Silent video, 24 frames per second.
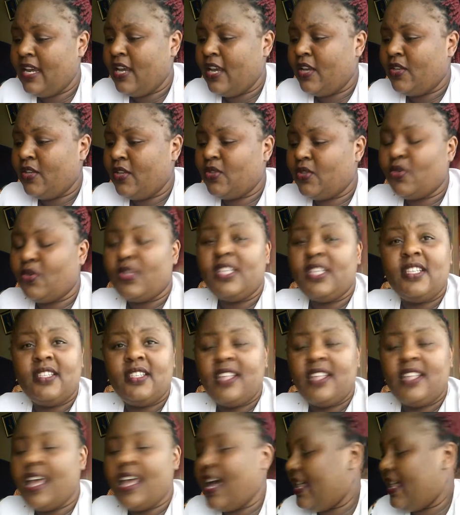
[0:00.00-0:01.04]
So this
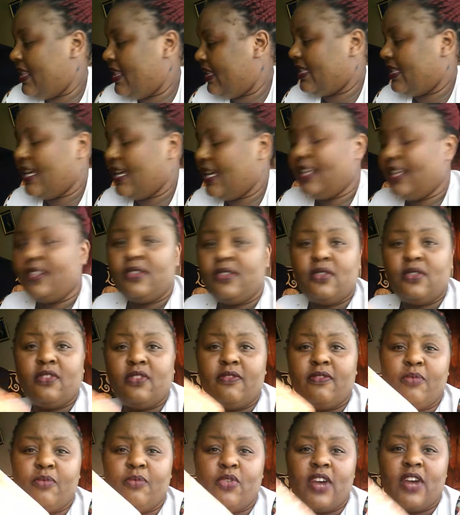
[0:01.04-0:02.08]
is the other size
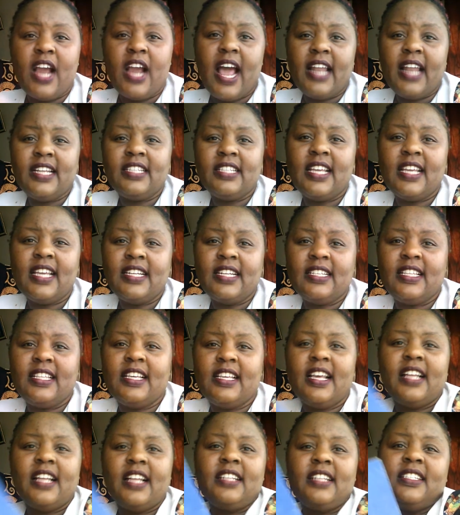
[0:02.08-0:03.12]
of book. I'll insert
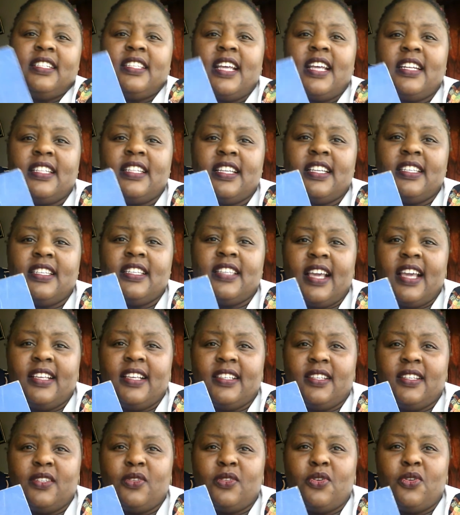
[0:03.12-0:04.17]
the
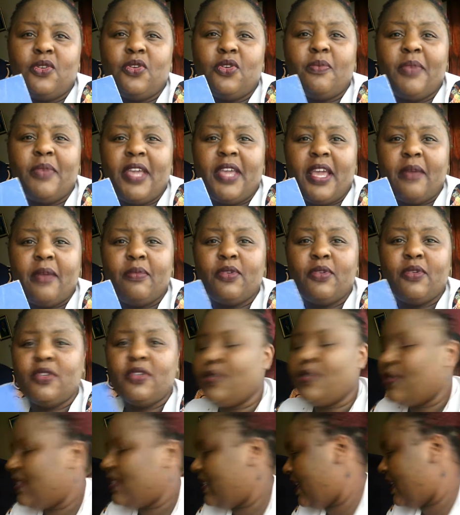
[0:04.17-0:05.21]
sizes so you'll be able
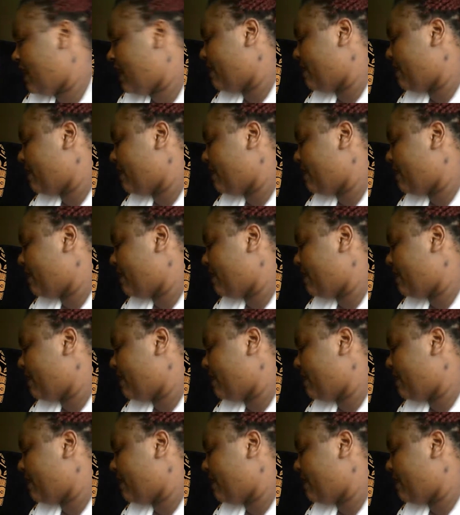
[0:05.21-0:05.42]
to see.